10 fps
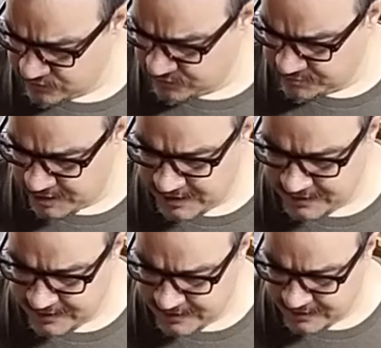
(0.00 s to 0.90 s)
also buy
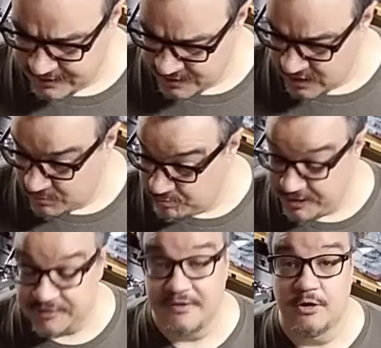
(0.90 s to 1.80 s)
a, a
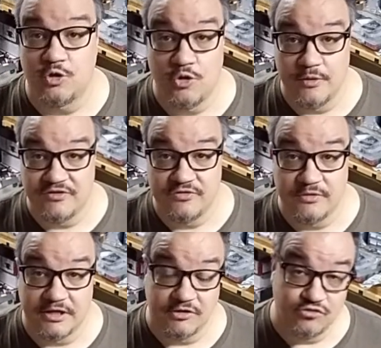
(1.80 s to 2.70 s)
bit that'll go into
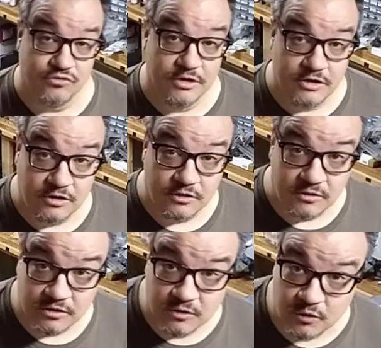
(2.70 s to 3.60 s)
like a drill
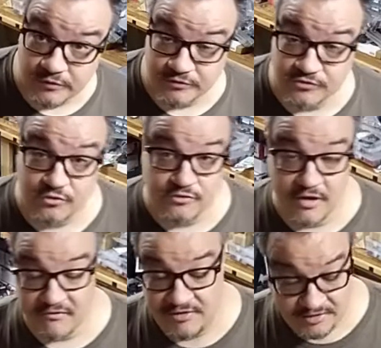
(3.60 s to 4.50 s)
or a cordless
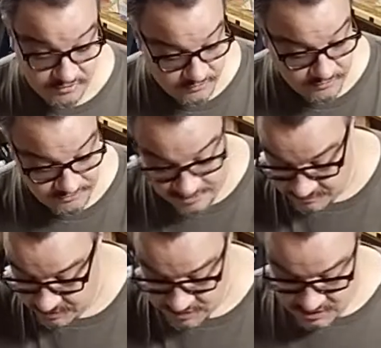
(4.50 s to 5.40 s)
screwdriver that can do the
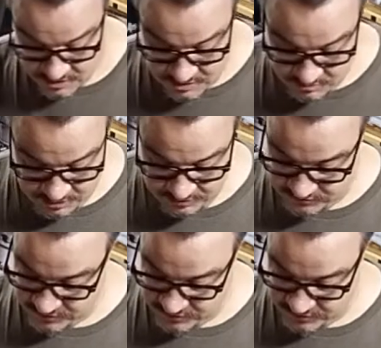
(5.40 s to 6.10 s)
same. But